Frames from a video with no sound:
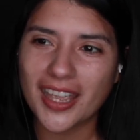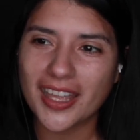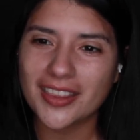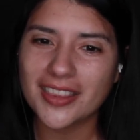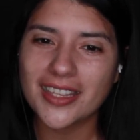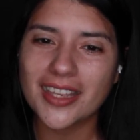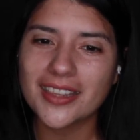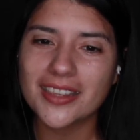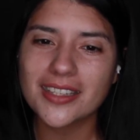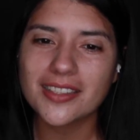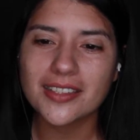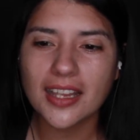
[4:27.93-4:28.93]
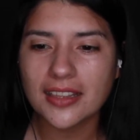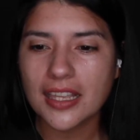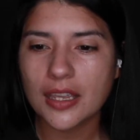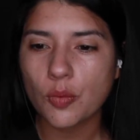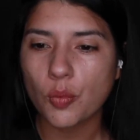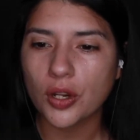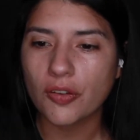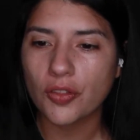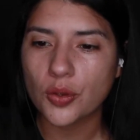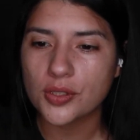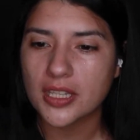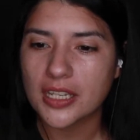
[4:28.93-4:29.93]
This is, I think, one of
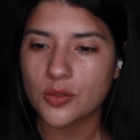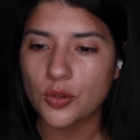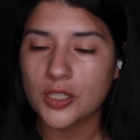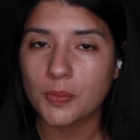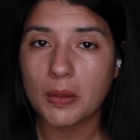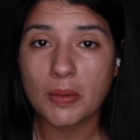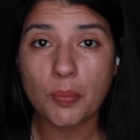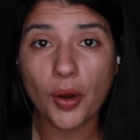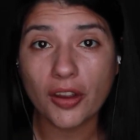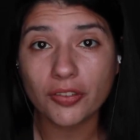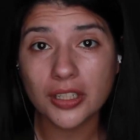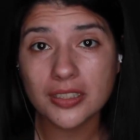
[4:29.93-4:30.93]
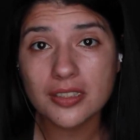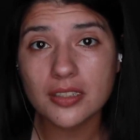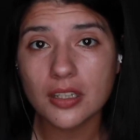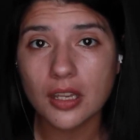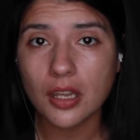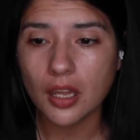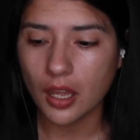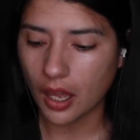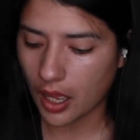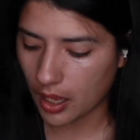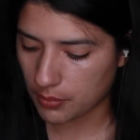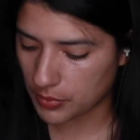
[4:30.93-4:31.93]
those things where it's maybe preference.
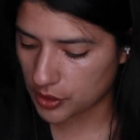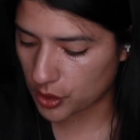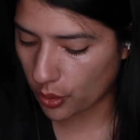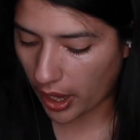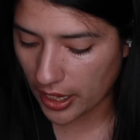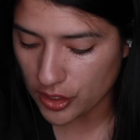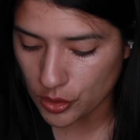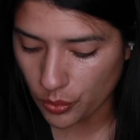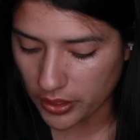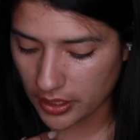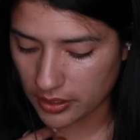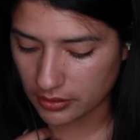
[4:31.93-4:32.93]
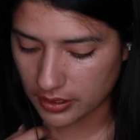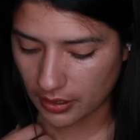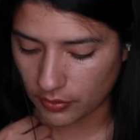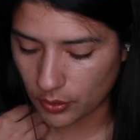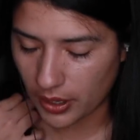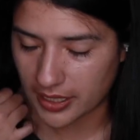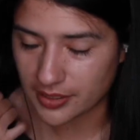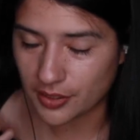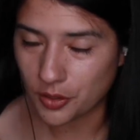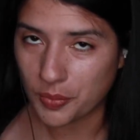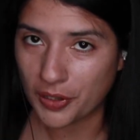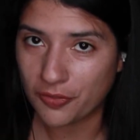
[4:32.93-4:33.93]
So I just want to give you guys a
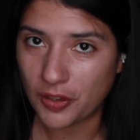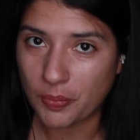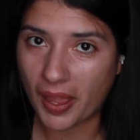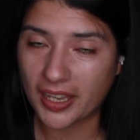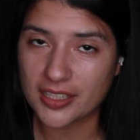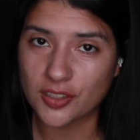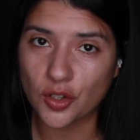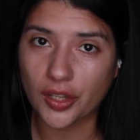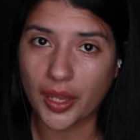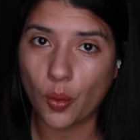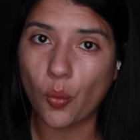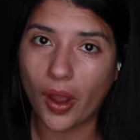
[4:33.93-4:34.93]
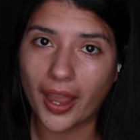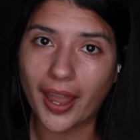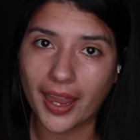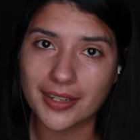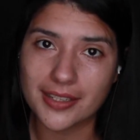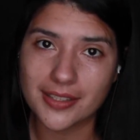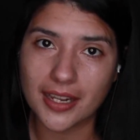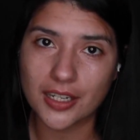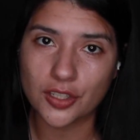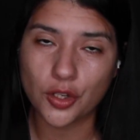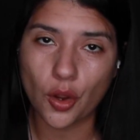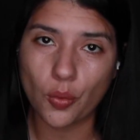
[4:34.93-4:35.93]
little bit of feedback as to like why I
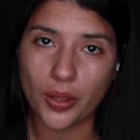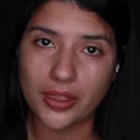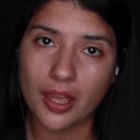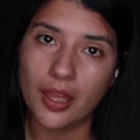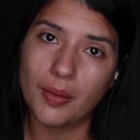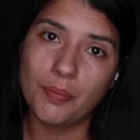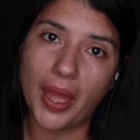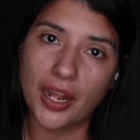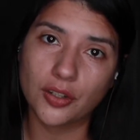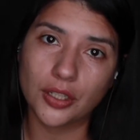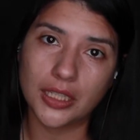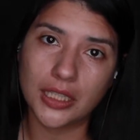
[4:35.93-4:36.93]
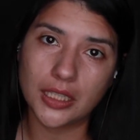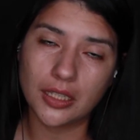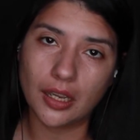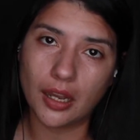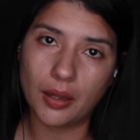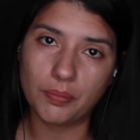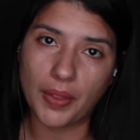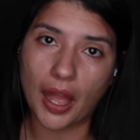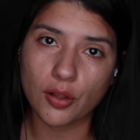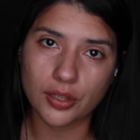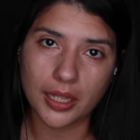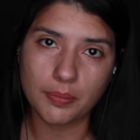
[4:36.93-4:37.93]
decided to go with
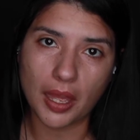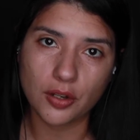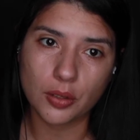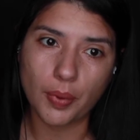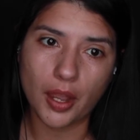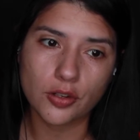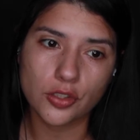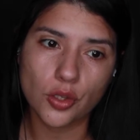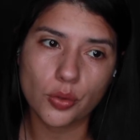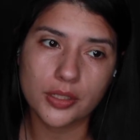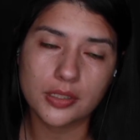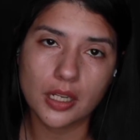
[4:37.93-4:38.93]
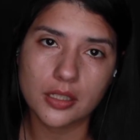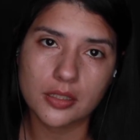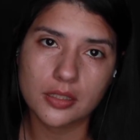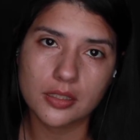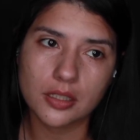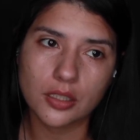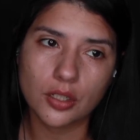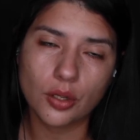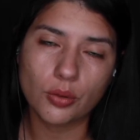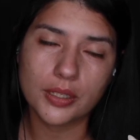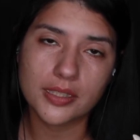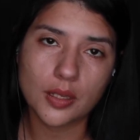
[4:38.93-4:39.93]
alkaline battery powers, though it does,
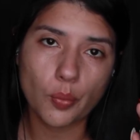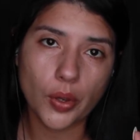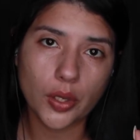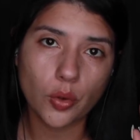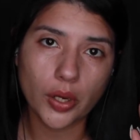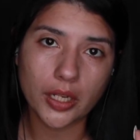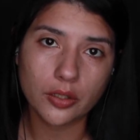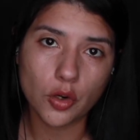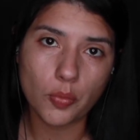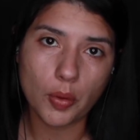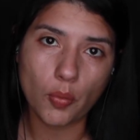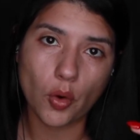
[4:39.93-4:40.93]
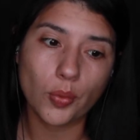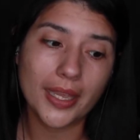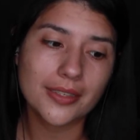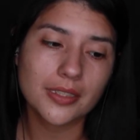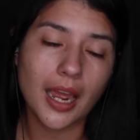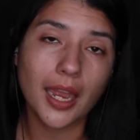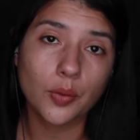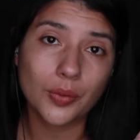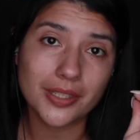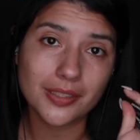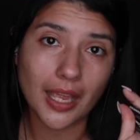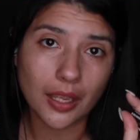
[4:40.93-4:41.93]
in some way create a little bit more waste. I
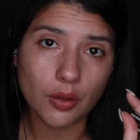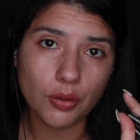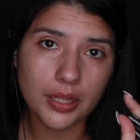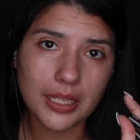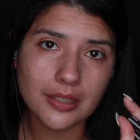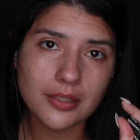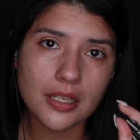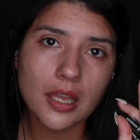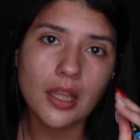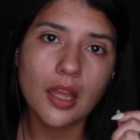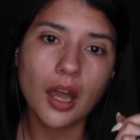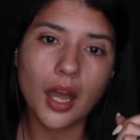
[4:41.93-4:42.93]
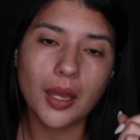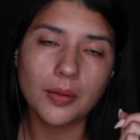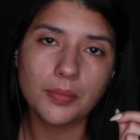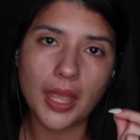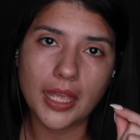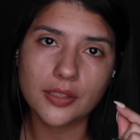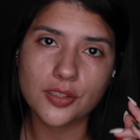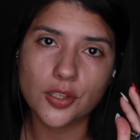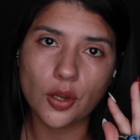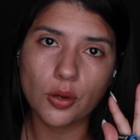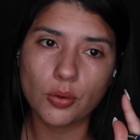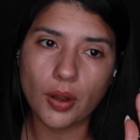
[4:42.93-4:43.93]
recycle these. And
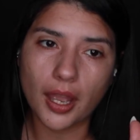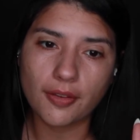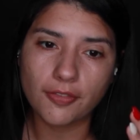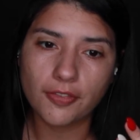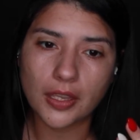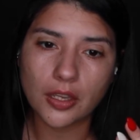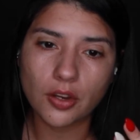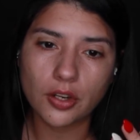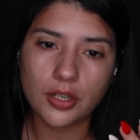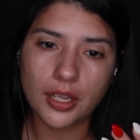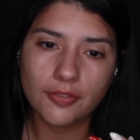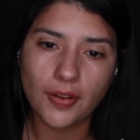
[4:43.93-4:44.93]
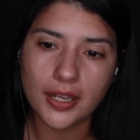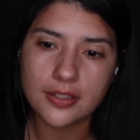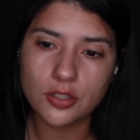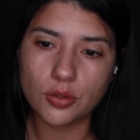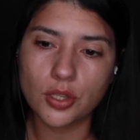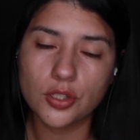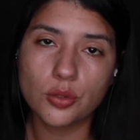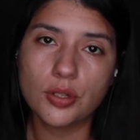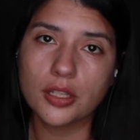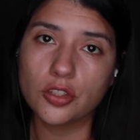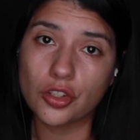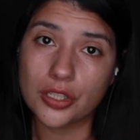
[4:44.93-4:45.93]
so I figured if I do the due
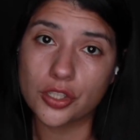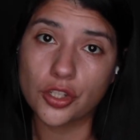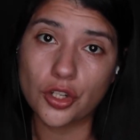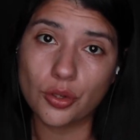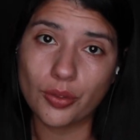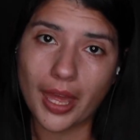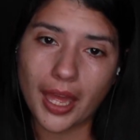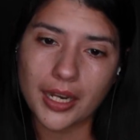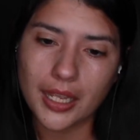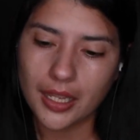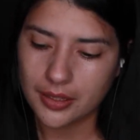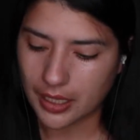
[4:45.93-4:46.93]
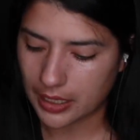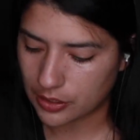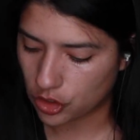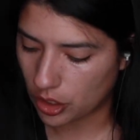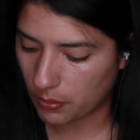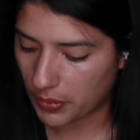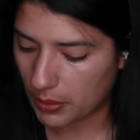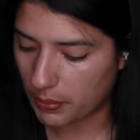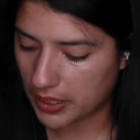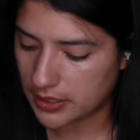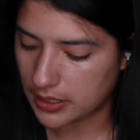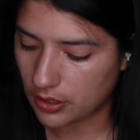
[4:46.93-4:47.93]
diligence to do that, then it shouldn't be a
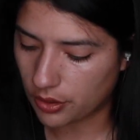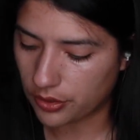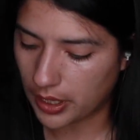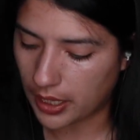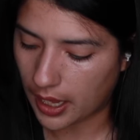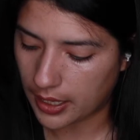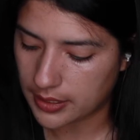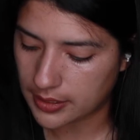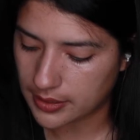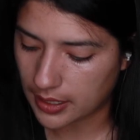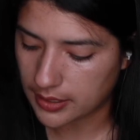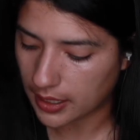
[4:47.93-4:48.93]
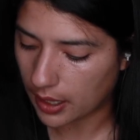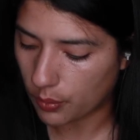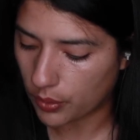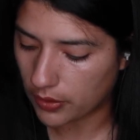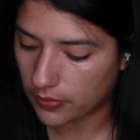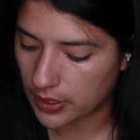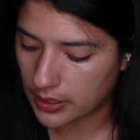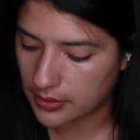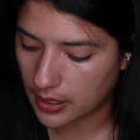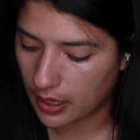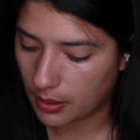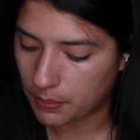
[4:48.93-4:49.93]
big deal that I decide to get one of
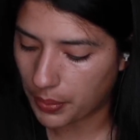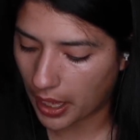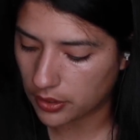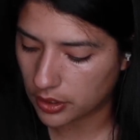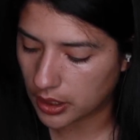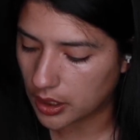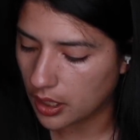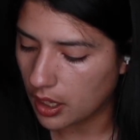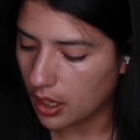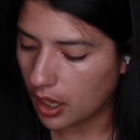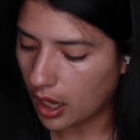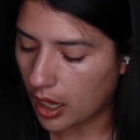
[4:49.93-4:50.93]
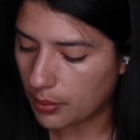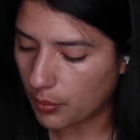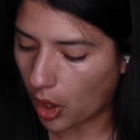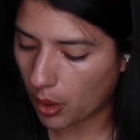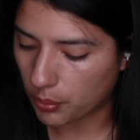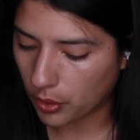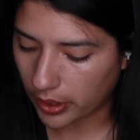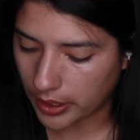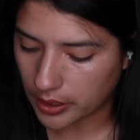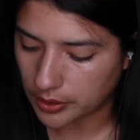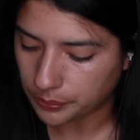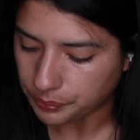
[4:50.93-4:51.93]
these battery
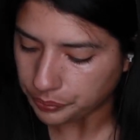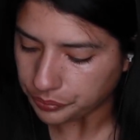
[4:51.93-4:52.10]
operated